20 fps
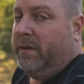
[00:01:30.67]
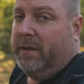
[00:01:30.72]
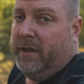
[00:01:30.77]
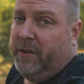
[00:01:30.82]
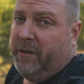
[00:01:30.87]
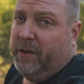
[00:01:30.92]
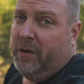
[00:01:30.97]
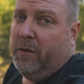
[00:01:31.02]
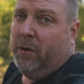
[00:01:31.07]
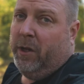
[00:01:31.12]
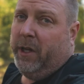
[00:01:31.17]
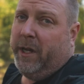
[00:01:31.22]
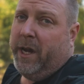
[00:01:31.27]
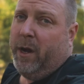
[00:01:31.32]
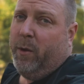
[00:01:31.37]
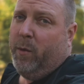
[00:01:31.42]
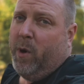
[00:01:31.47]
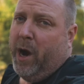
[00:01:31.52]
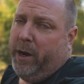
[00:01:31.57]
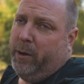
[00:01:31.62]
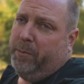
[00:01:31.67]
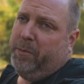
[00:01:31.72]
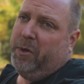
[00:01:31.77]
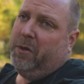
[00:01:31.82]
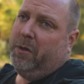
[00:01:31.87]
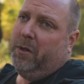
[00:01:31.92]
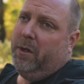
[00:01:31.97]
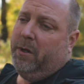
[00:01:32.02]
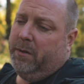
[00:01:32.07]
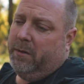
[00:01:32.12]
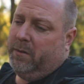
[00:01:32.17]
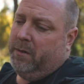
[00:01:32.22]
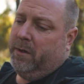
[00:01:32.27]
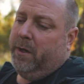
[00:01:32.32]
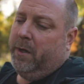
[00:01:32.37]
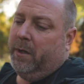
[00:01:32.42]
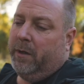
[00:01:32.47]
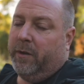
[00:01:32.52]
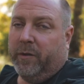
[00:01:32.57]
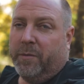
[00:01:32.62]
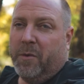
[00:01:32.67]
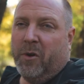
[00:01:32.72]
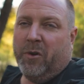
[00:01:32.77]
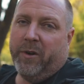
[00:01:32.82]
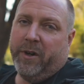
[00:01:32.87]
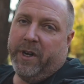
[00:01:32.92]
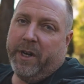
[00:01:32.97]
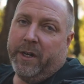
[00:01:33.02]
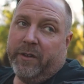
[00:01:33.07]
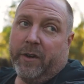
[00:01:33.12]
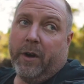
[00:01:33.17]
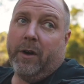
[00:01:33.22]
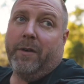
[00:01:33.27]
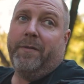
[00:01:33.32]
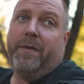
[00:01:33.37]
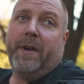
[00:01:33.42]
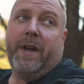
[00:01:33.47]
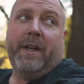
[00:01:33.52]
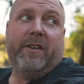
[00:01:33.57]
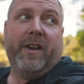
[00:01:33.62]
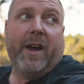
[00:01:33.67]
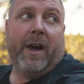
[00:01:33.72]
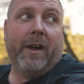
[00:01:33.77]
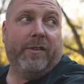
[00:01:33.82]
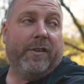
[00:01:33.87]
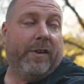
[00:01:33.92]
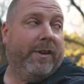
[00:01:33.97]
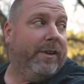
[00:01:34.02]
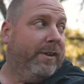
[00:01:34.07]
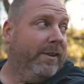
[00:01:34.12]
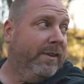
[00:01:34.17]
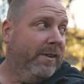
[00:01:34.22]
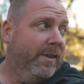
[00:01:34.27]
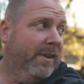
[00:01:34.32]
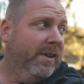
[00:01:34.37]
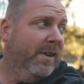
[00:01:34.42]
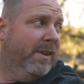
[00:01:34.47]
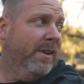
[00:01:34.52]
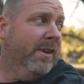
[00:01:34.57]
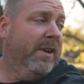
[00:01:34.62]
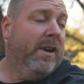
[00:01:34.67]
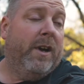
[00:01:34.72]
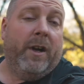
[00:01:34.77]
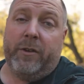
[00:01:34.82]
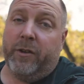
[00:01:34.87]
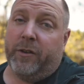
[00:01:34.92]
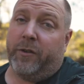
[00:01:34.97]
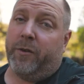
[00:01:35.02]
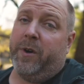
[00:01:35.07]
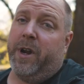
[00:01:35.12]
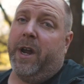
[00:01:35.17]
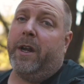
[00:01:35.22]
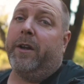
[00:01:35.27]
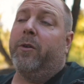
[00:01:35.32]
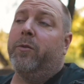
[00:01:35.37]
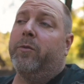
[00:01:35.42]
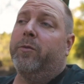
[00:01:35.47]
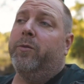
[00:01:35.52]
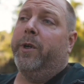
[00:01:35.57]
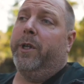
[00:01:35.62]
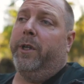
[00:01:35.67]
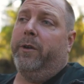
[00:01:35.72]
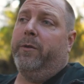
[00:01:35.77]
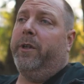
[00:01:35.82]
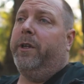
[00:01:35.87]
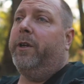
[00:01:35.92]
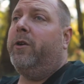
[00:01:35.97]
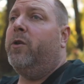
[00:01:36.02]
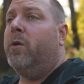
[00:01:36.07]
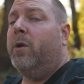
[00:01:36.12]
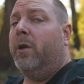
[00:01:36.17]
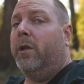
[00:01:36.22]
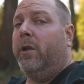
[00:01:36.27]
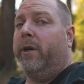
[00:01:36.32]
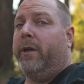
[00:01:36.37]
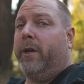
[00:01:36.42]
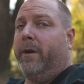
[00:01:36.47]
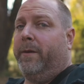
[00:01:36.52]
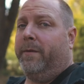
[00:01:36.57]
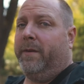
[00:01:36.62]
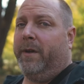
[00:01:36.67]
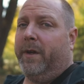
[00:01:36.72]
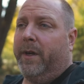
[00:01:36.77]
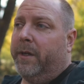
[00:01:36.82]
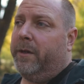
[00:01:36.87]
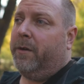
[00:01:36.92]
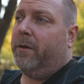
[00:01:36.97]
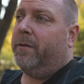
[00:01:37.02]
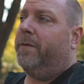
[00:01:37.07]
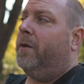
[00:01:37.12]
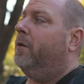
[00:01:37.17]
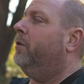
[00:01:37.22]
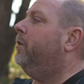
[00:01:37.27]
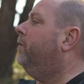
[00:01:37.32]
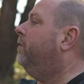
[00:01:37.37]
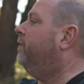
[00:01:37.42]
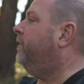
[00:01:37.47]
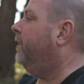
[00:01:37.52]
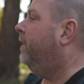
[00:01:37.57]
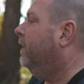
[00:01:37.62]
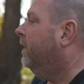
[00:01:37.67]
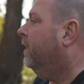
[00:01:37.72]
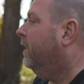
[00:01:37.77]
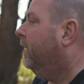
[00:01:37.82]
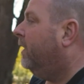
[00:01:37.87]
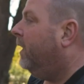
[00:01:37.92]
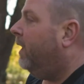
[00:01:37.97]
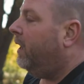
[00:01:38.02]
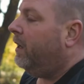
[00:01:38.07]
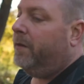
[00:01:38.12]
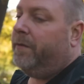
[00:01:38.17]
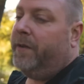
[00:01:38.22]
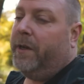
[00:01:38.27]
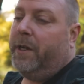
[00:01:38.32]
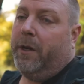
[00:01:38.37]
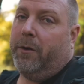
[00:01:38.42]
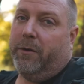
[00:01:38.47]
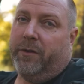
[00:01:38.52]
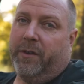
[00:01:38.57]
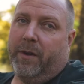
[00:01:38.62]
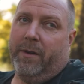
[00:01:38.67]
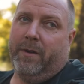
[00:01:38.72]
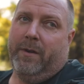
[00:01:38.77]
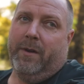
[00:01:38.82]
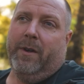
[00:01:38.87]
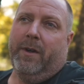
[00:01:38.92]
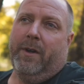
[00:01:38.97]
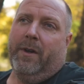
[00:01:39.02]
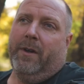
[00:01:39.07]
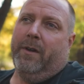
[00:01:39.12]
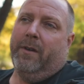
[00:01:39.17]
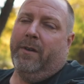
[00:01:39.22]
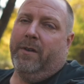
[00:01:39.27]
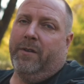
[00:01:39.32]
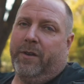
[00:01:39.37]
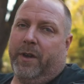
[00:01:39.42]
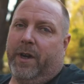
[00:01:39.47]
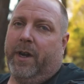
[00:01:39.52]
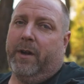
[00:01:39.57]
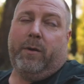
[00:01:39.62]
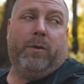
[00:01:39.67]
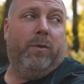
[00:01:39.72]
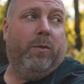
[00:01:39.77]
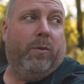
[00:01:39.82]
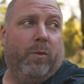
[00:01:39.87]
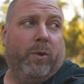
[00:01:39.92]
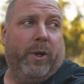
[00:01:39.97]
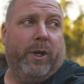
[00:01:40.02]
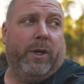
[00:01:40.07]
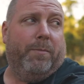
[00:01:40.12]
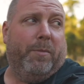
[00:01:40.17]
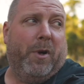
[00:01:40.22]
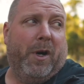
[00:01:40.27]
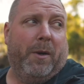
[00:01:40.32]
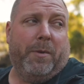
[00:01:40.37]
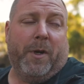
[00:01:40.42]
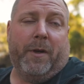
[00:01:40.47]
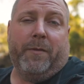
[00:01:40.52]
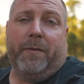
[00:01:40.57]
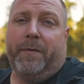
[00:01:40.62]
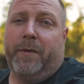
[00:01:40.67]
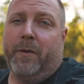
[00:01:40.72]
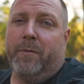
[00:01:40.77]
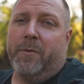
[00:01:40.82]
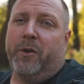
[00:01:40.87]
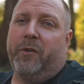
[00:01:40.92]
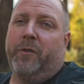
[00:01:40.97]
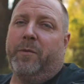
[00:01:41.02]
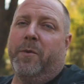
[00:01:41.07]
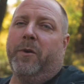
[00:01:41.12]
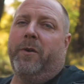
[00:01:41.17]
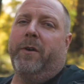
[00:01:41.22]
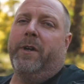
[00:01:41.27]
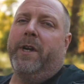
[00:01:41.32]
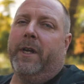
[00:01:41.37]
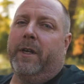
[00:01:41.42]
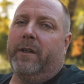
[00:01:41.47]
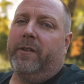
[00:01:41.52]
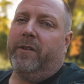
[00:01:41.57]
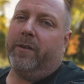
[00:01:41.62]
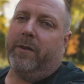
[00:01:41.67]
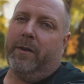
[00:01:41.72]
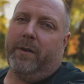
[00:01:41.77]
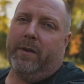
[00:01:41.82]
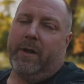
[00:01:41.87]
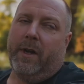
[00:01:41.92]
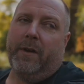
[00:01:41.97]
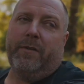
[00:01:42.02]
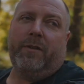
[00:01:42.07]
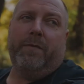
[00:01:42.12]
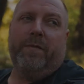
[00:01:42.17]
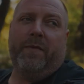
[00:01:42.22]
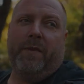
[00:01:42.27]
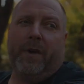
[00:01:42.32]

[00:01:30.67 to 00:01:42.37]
these Enola Gaye wire pull smoke grenades are fantastic and just create a really, really cool look in your photos and videos. So yeah, we're gonna pop off a few more smoke grenades, have some